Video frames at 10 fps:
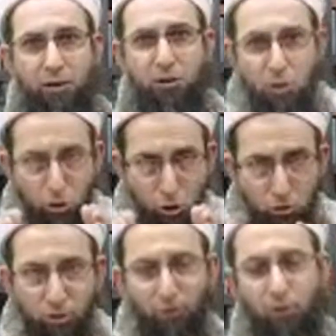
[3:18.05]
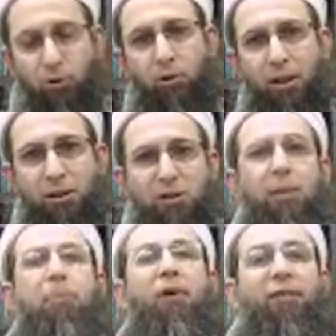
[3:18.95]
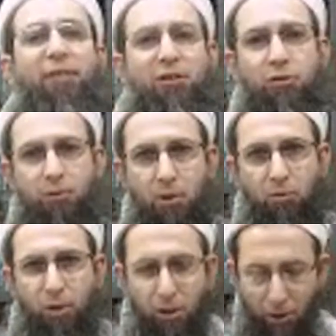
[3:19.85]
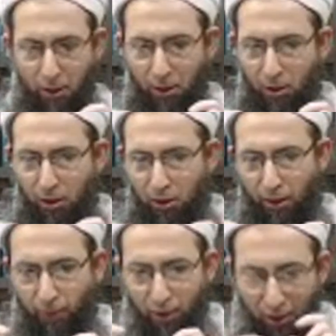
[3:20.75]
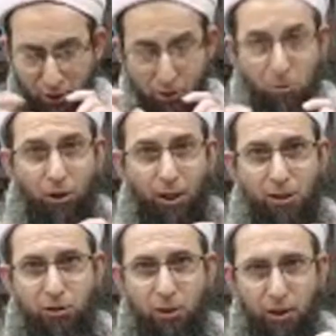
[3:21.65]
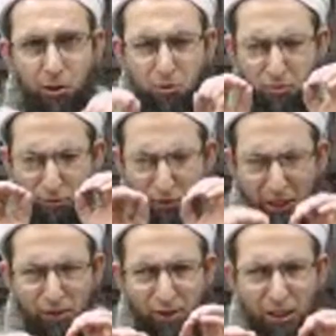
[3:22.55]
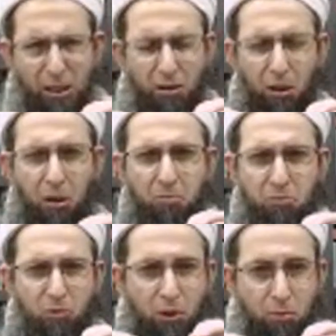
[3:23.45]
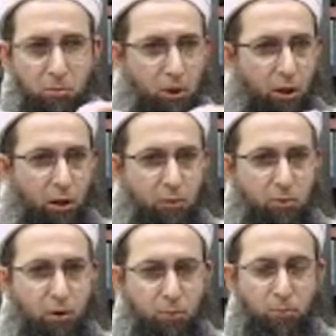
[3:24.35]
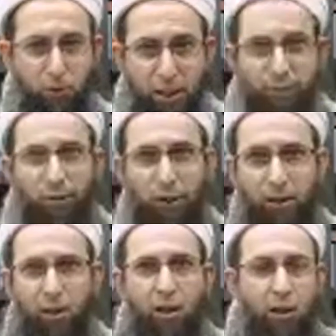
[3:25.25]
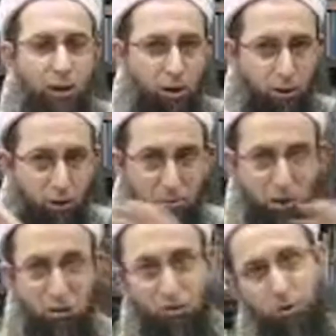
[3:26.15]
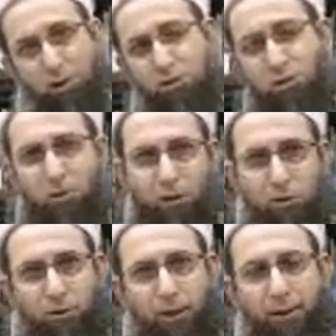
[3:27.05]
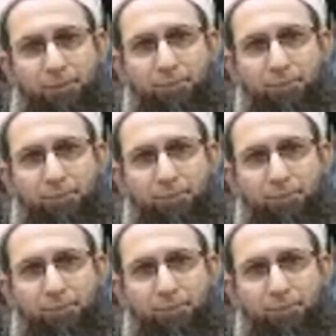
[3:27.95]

It's the juice of all the Quran. It's the preface where everything is summarized very, very briefly. The whole message of Quran is summarized over there.